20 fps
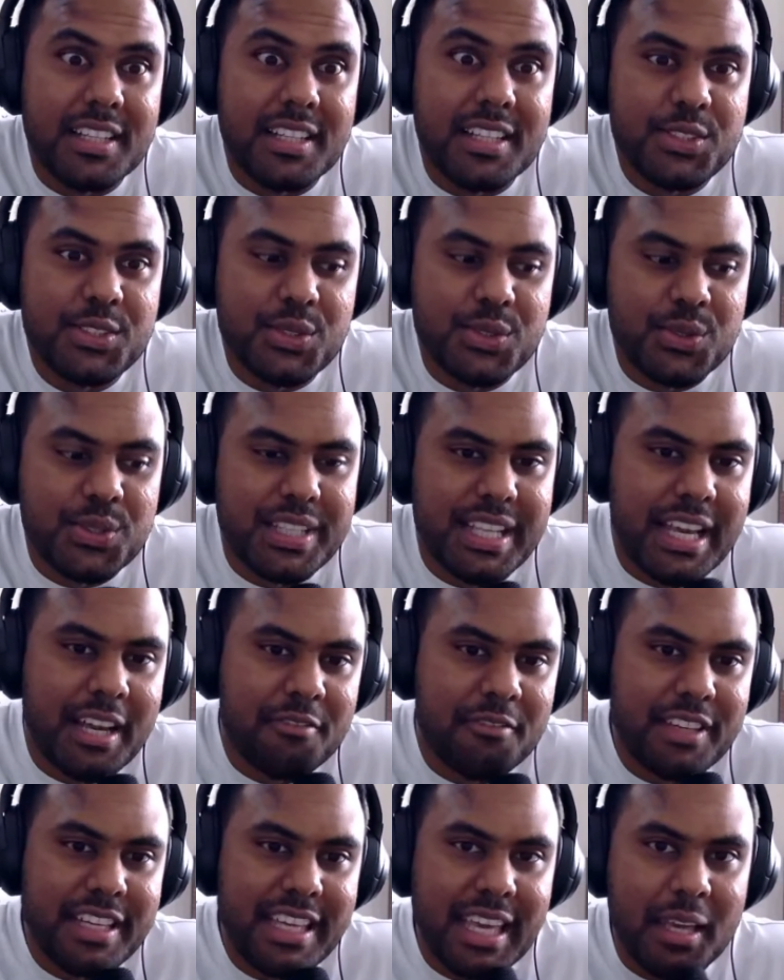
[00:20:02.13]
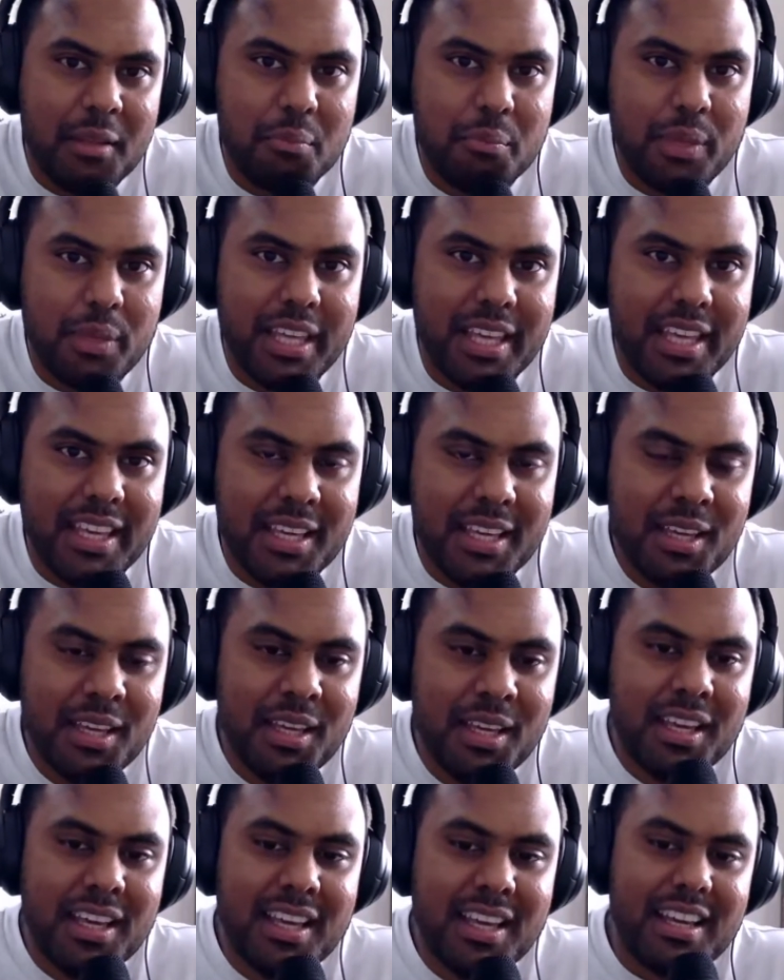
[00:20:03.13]
to navigate, being
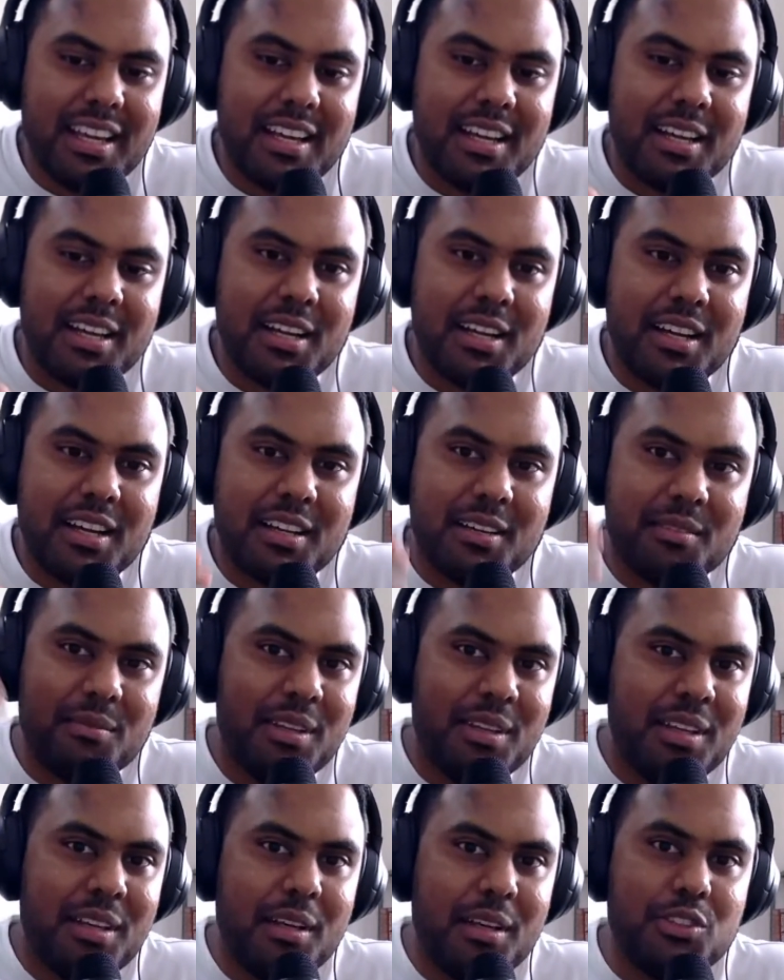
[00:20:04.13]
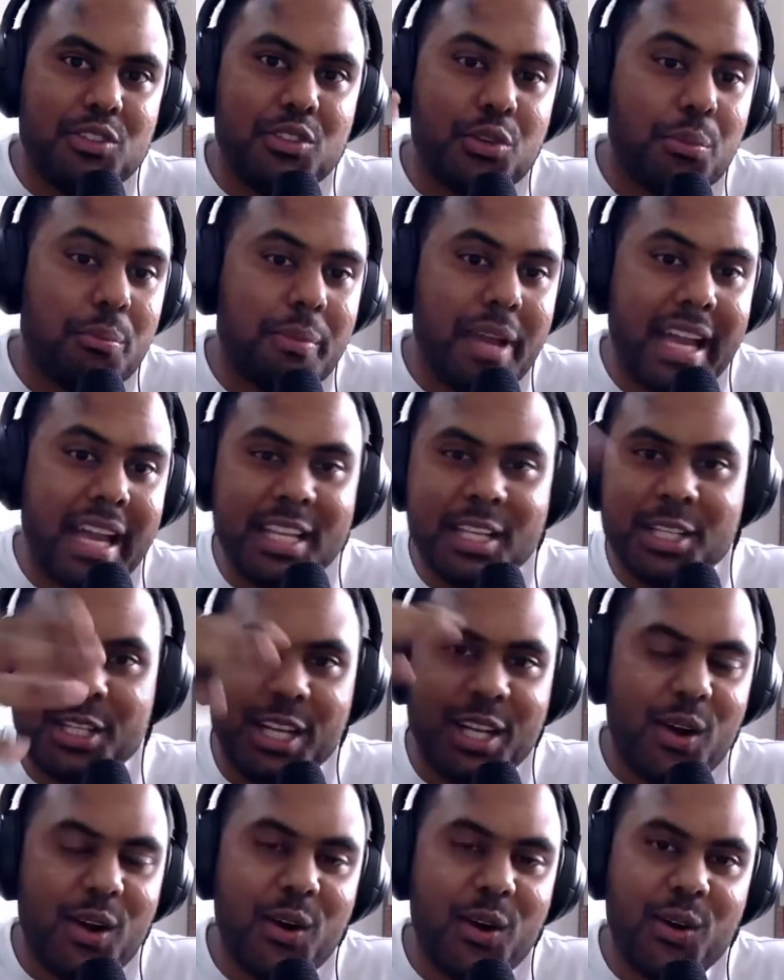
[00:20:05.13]
to
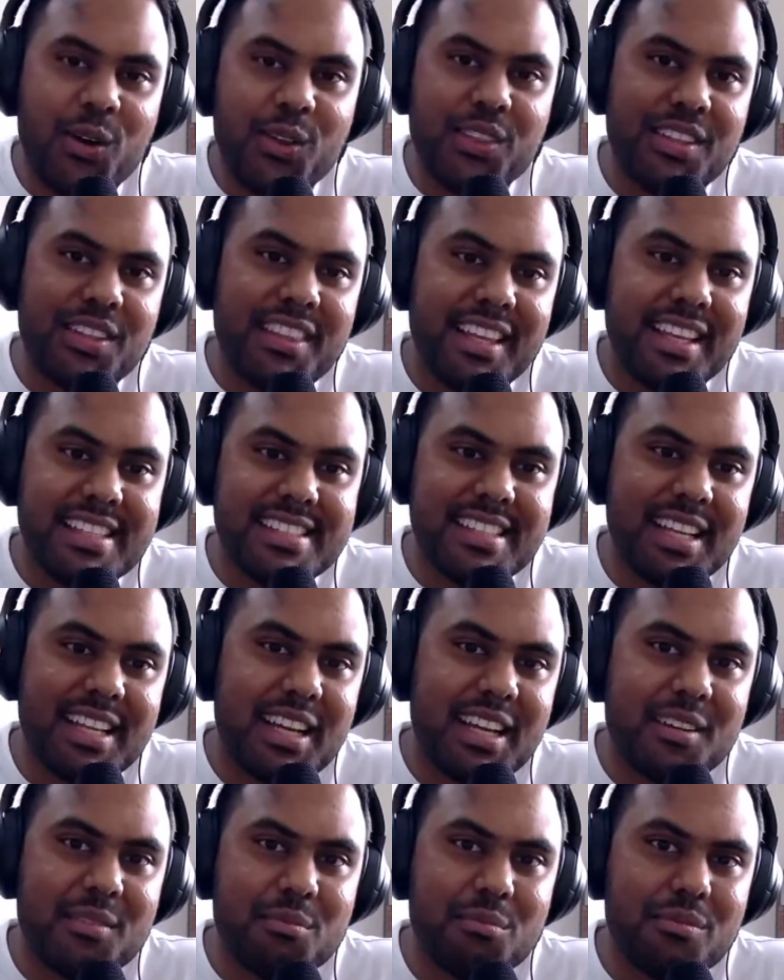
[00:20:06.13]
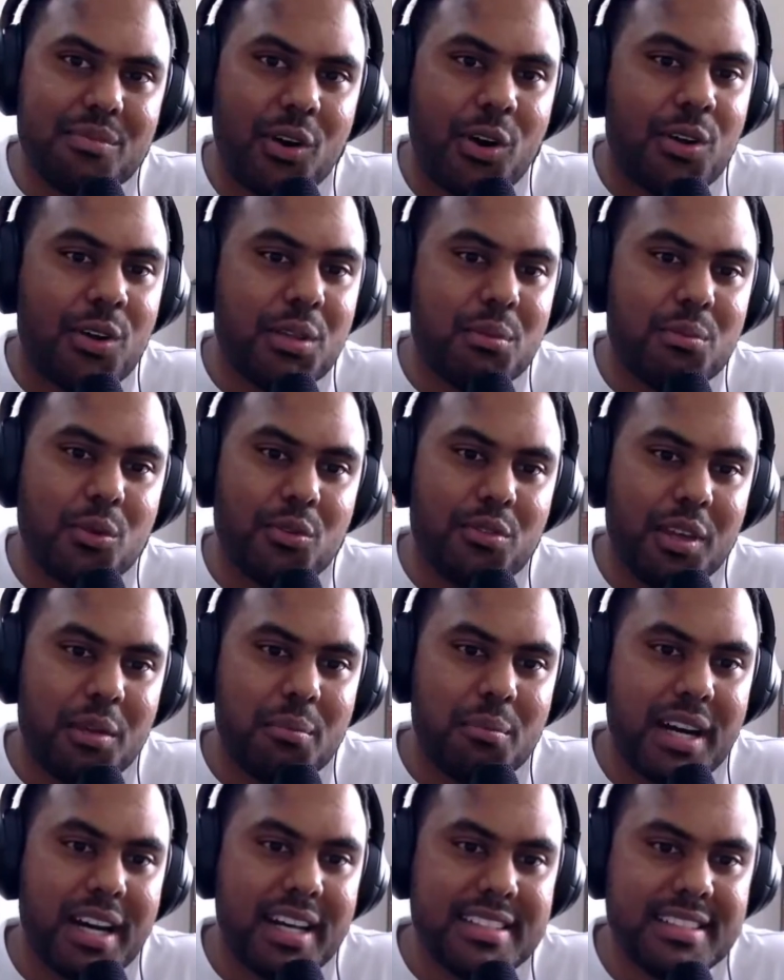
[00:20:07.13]
managing all the things that are all the moving
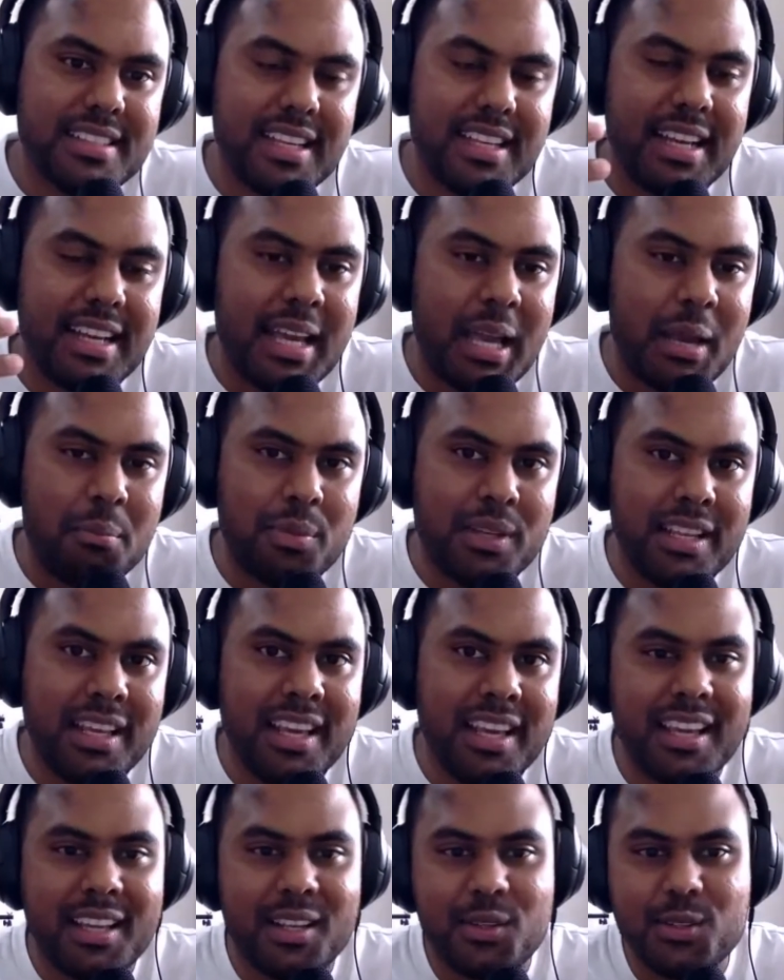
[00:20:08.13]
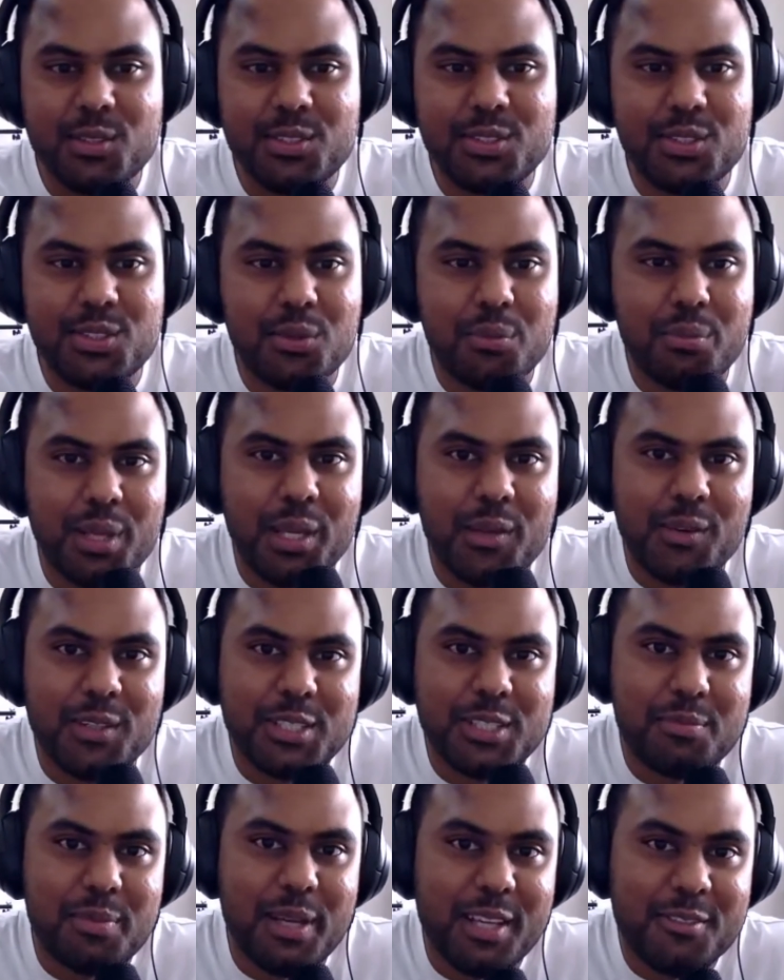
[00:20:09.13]
parts that are happening, and also being
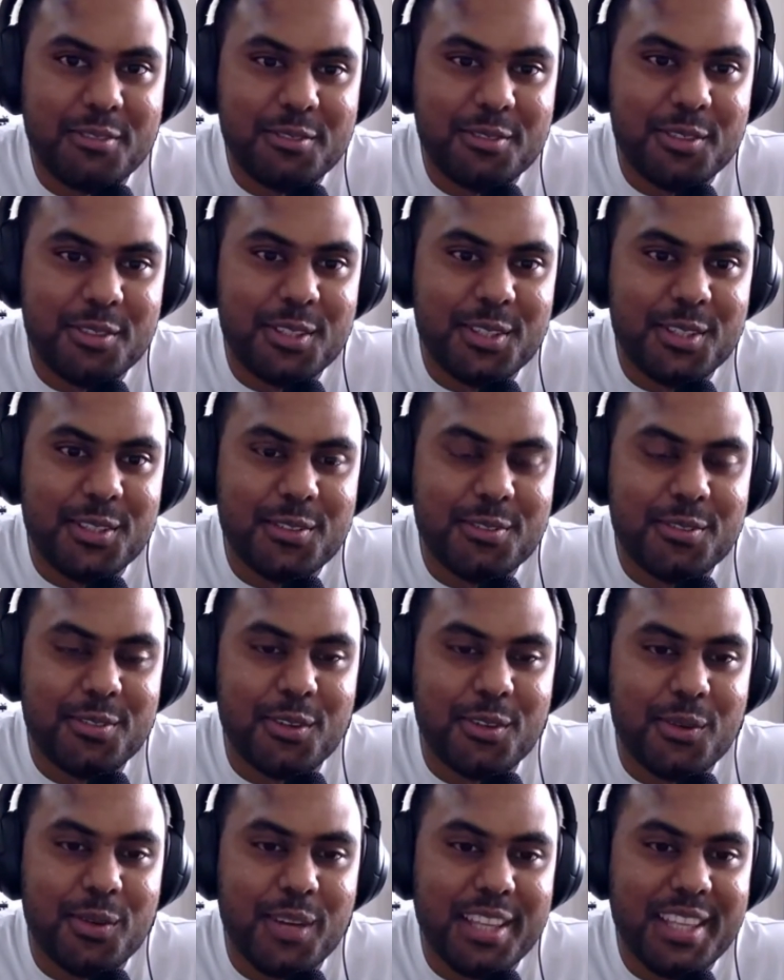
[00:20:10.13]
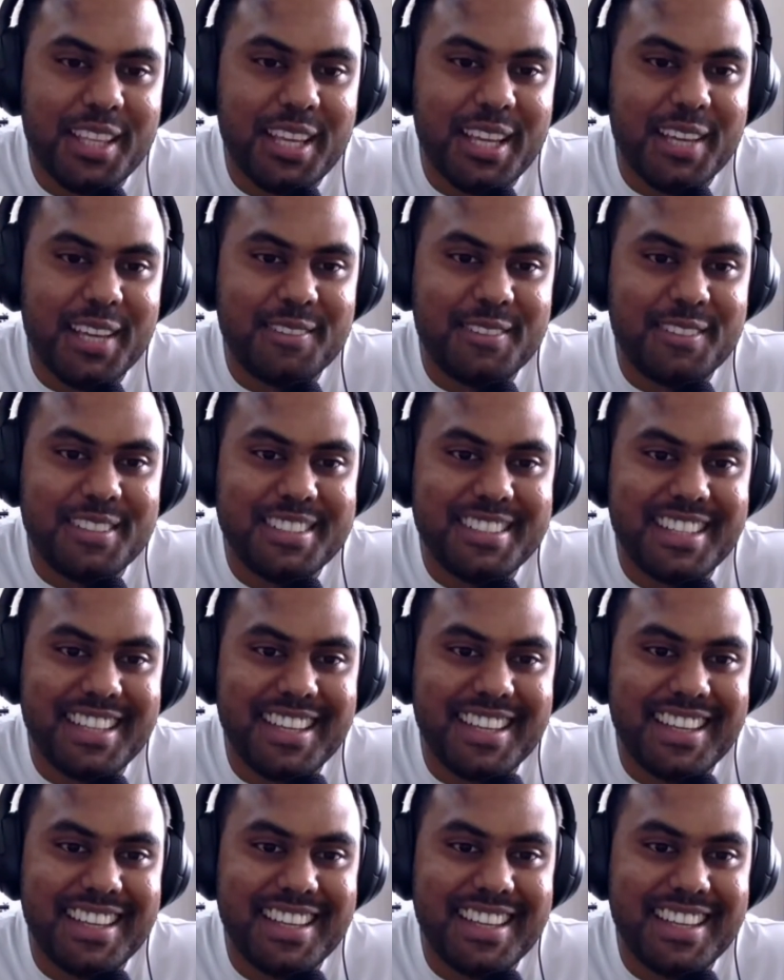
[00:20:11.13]
respectful for what they have to say.